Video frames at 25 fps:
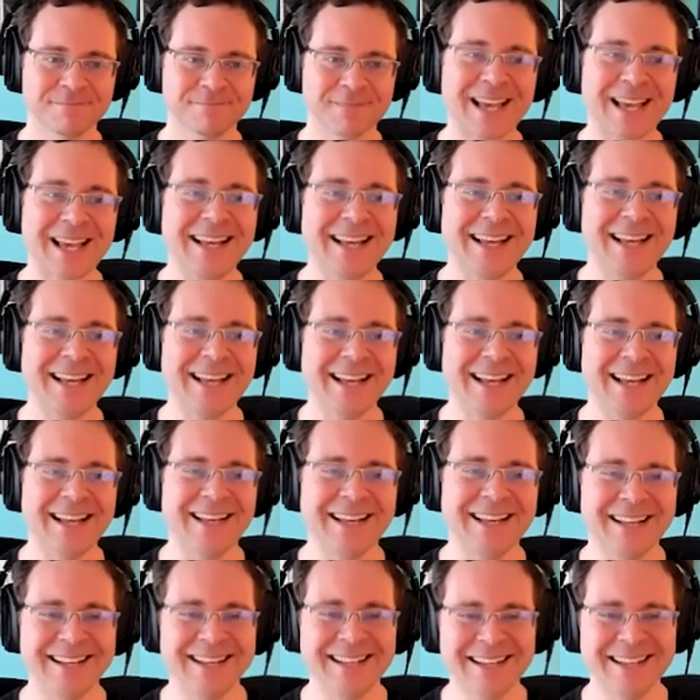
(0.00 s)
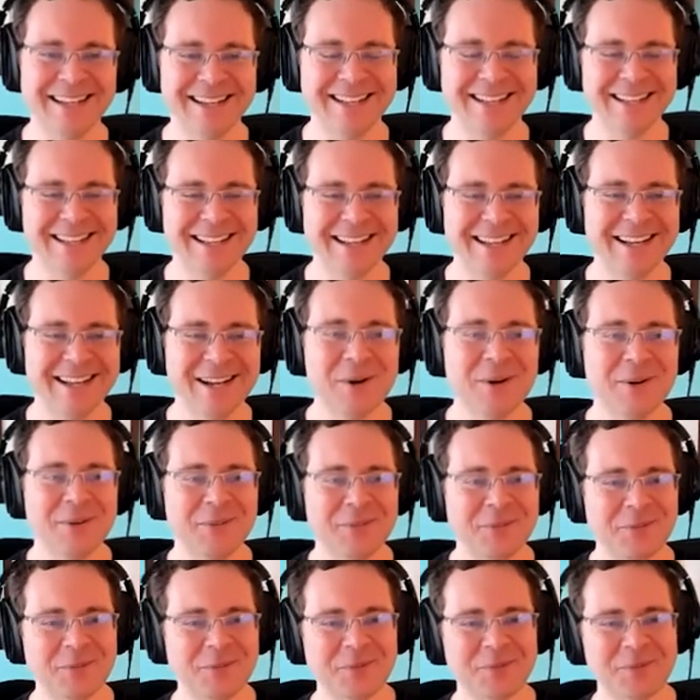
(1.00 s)

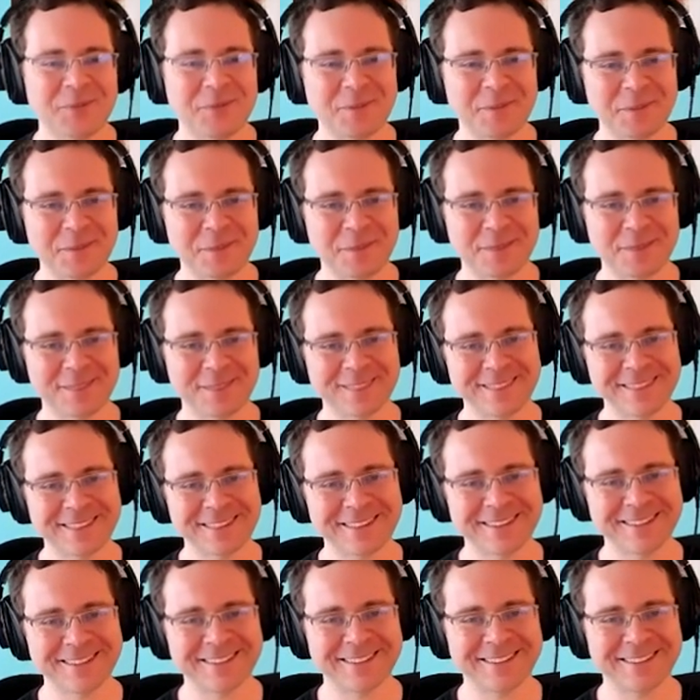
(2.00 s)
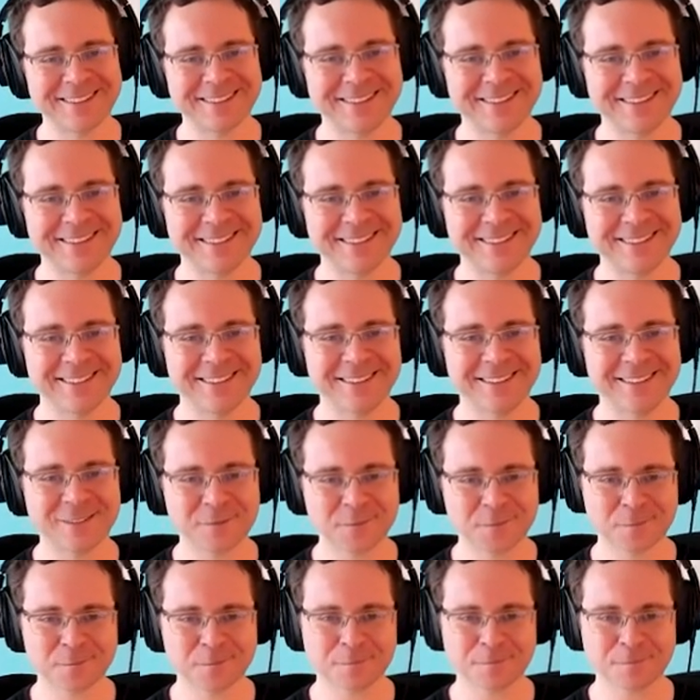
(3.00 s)

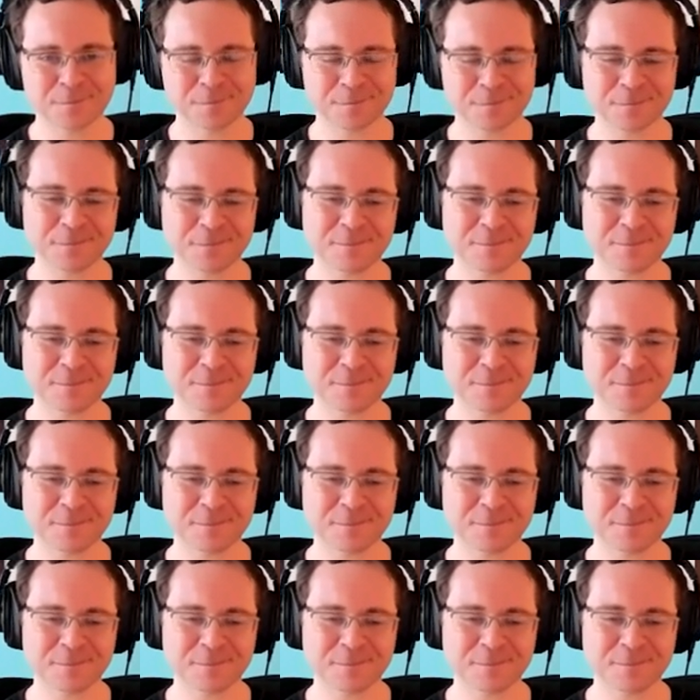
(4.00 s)
This person isn't speaking.